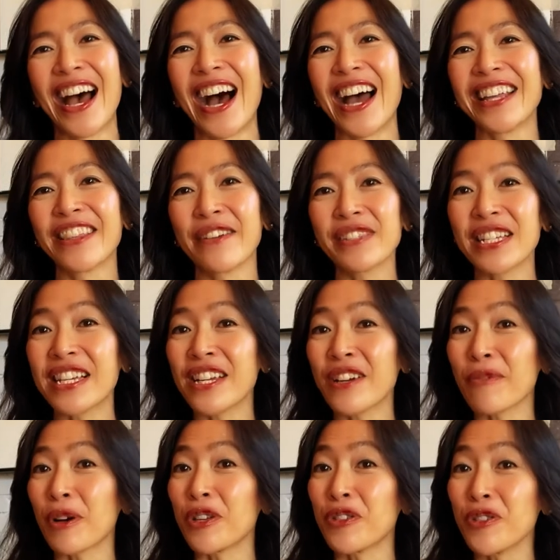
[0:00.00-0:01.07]
I'd love to hear
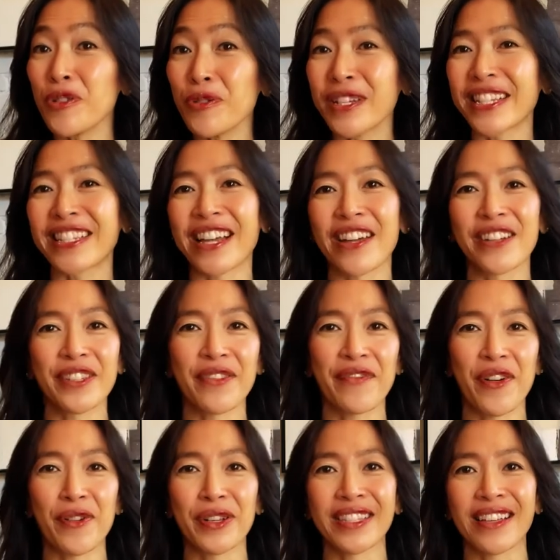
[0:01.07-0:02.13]
what you decided to
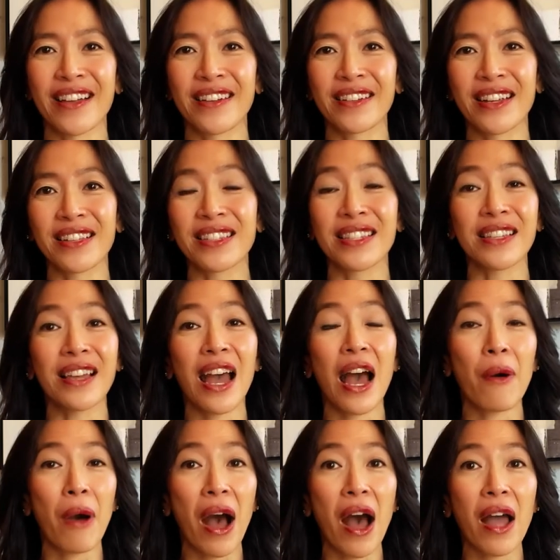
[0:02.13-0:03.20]
focus on and see
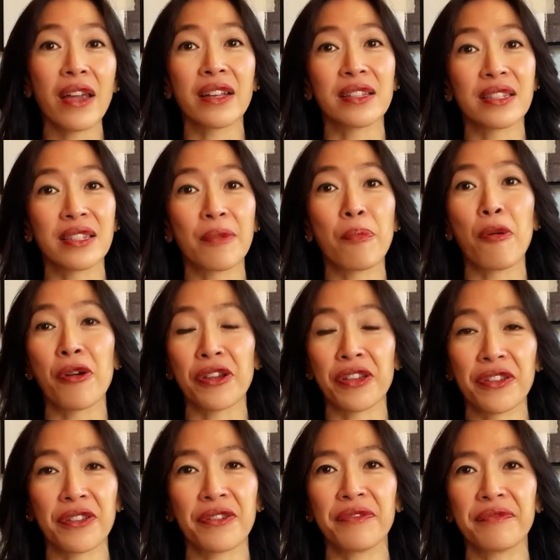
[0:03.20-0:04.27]
how I can support
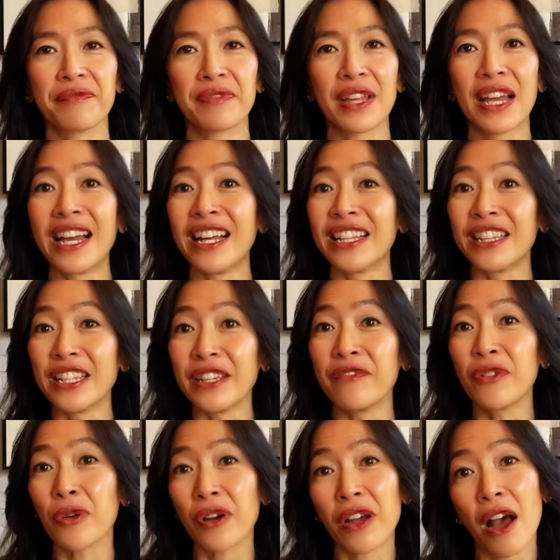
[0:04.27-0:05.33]
you. Leave
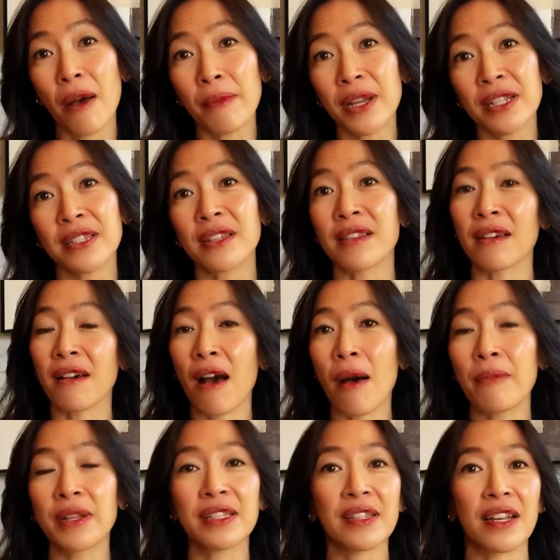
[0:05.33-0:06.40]
your comments in the
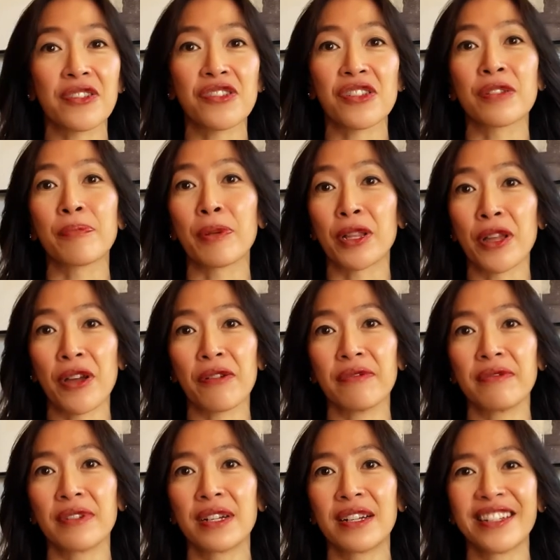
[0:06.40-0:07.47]
comment section below.
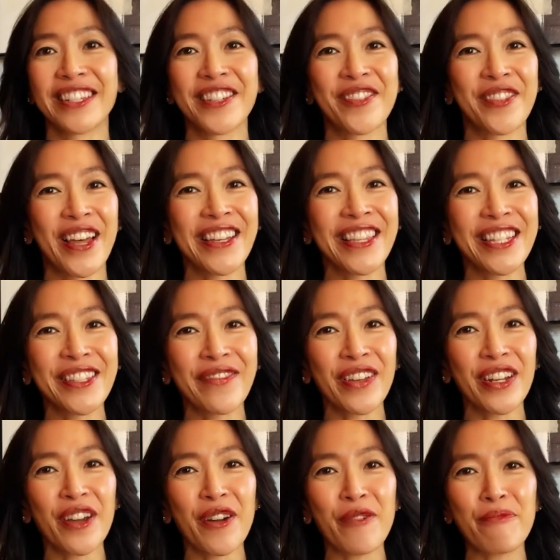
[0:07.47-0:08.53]
Did you like this
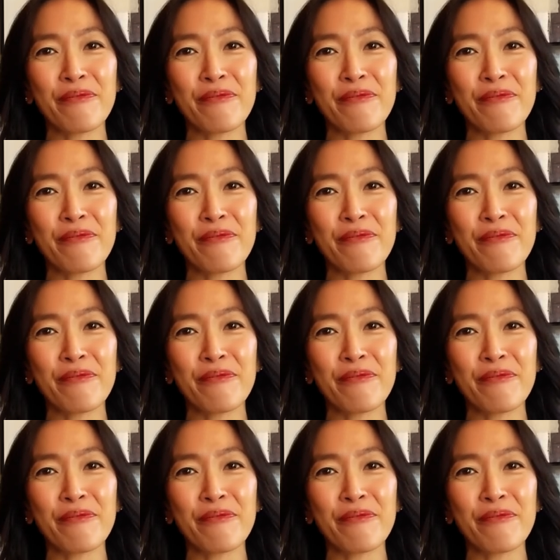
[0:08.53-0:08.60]
video?